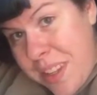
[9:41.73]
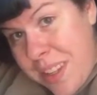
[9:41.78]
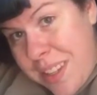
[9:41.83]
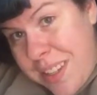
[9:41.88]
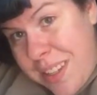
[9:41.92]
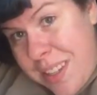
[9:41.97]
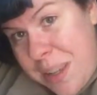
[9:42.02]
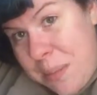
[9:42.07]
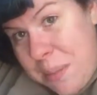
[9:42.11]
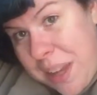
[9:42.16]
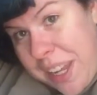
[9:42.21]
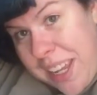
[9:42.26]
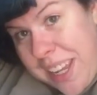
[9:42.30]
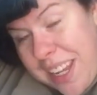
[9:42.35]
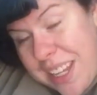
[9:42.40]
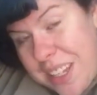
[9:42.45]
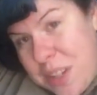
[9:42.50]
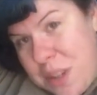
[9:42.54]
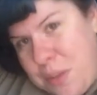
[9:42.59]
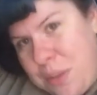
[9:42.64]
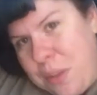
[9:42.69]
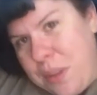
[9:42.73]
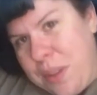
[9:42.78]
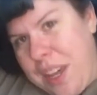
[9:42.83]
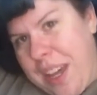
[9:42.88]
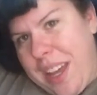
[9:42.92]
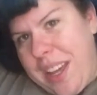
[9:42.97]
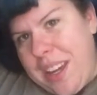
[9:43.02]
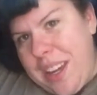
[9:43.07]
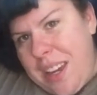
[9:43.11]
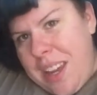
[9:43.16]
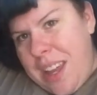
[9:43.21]
see my hand through
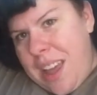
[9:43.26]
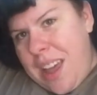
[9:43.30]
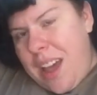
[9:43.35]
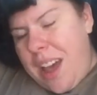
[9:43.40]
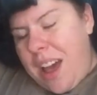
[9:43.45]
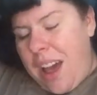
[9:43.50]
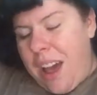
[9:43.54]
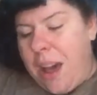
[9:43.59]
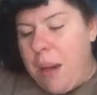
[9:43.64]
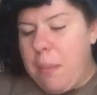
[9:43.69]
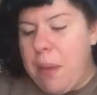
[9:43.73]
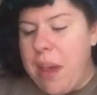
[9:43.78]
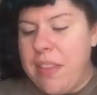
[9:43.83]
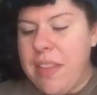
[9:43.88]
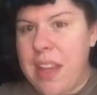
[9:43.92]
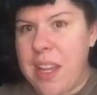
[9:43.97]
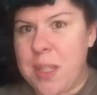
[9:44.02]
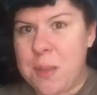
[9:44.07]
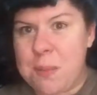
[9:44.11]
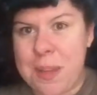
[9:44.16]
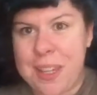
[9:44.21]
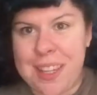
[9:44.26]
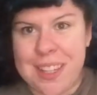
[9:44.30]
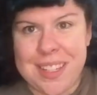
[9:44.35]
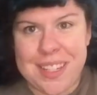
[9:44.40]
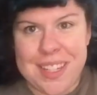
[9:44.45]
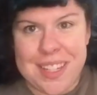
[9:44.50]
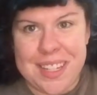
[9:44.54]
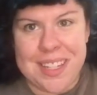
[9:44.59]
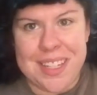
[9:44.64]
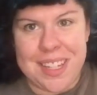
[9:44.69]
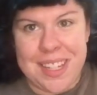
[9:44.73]
that. And that's because
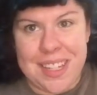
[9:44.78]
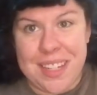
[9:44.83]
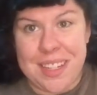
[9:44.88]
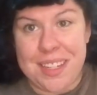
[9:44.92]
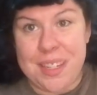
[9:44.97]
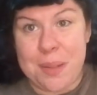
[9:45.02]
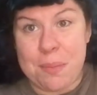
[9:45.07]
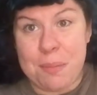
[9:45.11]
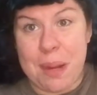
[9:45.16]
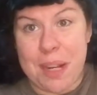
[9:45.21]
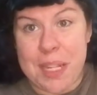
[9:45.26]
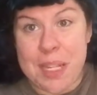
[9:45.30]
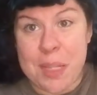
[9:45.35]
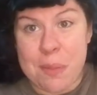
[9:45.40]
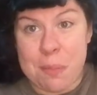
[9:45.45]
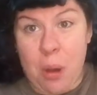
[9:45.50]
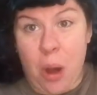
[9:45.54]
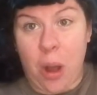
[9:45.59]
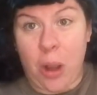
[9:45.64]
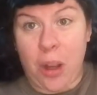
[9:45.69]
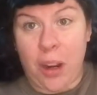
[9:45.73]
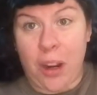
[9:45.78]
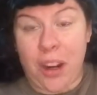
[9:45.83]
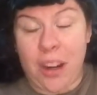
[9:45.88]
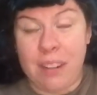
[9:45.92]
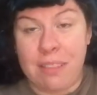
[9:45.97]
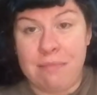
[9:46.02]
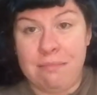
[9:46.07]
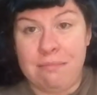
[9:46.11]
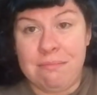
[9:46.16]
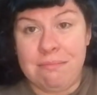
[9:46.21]
this is my smaller,